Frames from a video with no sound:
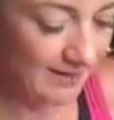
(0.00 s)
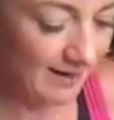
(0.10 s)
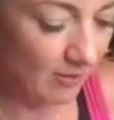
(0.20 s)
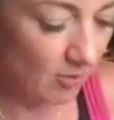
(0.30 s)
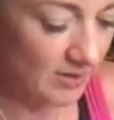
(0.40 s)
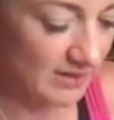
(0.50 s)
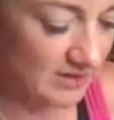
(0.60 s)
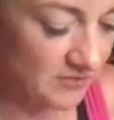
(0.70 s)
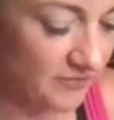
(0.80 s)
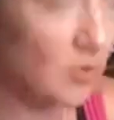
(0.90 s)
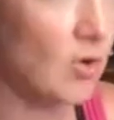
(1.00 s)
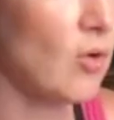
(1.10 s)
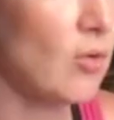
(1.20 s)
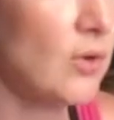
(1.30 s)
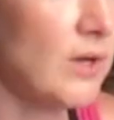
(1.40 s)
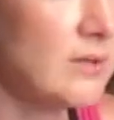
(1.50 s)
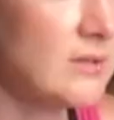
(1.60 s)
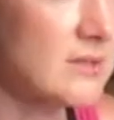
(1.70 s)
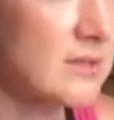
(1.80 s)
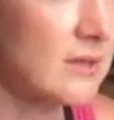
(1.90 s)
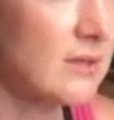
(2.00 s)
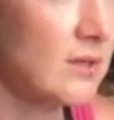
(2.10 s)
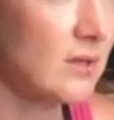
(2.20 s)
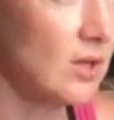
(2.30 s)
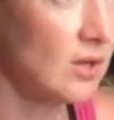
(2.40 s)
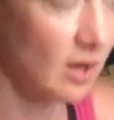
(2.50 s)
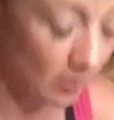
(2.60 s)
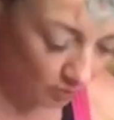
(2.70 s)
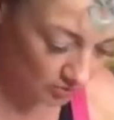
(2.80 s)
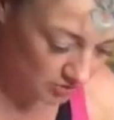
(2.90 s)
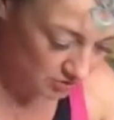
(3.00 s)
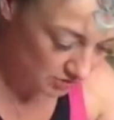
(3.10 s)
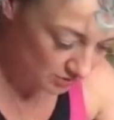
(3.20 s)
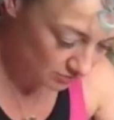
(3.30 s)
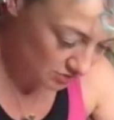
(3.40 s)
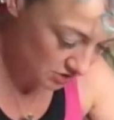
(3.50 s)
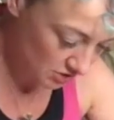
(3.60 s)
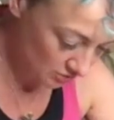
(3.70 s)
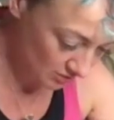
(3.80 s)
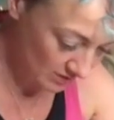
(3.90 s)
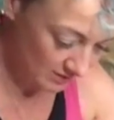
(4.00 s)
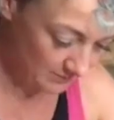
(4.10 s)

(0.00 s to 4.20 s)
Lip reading: Now, on each of your corners, I want you to,